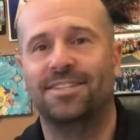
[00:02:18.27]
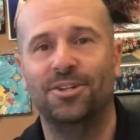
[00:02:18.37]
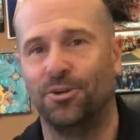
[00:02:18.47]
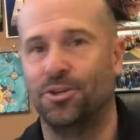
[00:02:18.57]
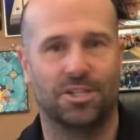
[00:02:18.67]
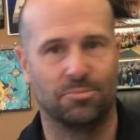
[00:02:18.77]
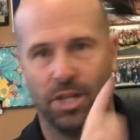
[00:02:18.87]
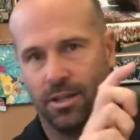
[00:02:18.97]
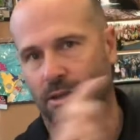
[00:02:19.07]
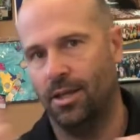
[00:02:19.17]
you could just be
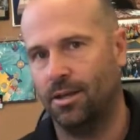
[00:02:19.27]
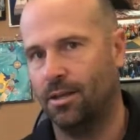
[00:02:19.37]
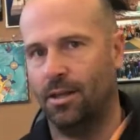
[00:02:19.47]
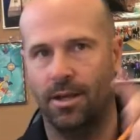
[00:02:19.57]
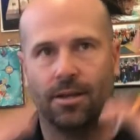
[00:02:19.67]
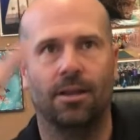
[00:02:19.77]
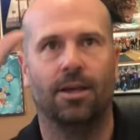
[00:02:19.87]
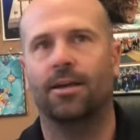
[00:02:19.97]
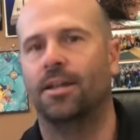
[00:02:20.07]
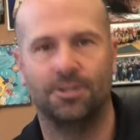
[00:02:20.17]
like click, click, click,
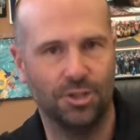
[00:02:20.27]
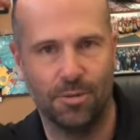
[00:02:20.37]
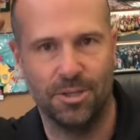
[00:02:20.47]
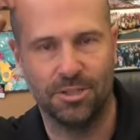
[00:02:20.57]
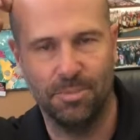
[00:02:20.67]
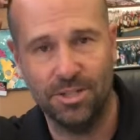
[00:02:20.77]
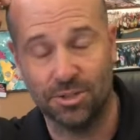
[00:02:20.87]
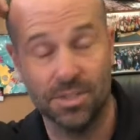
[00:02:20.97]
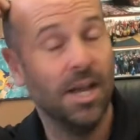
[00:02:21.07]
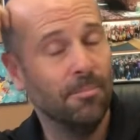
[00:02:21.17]
and it took a bunch of pictures.